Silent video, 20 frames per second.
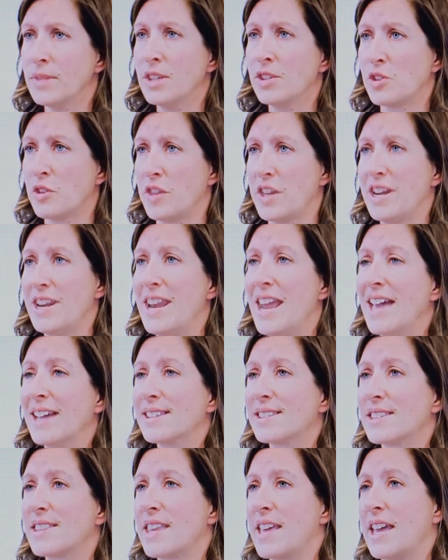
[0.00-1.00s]
So the
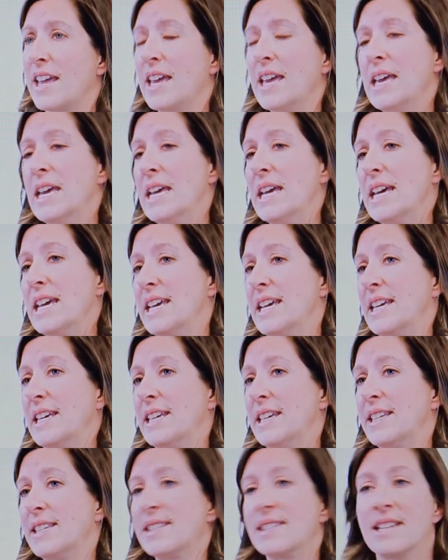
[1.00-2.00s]
next thing
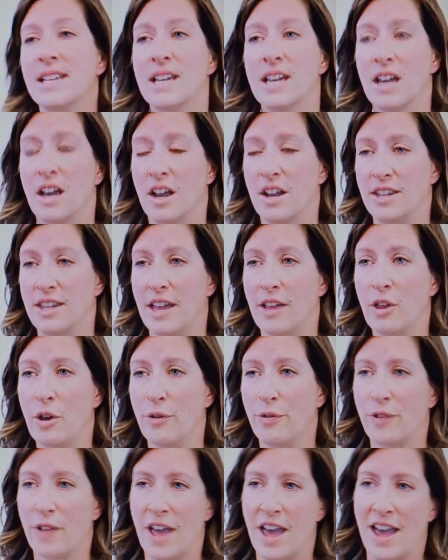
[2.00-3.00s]
is a yellow
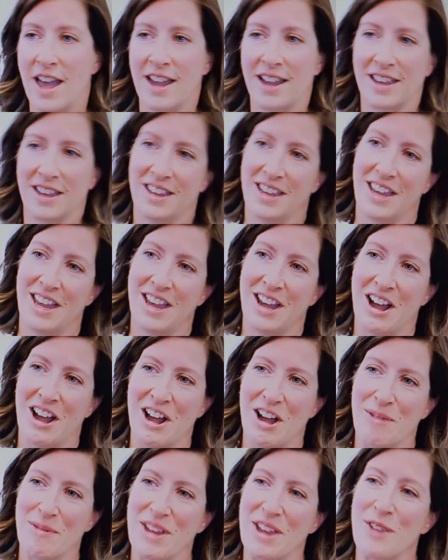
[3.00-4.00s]
flag
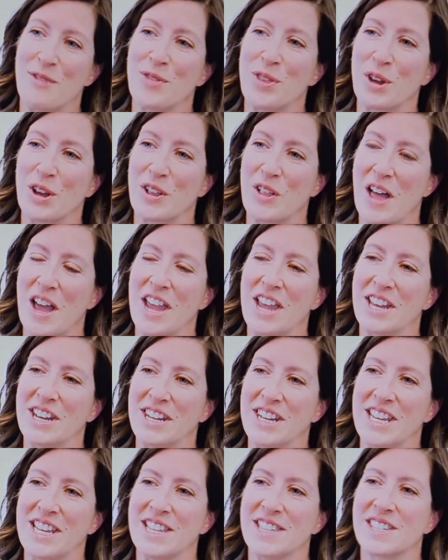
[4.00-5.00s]
if the client
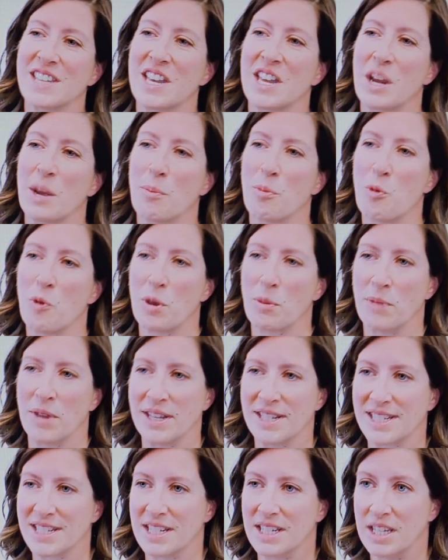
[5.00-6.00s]
needs an
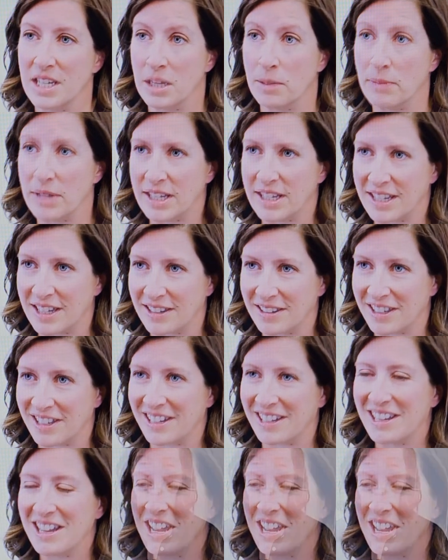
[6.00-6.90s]
appointment immediately.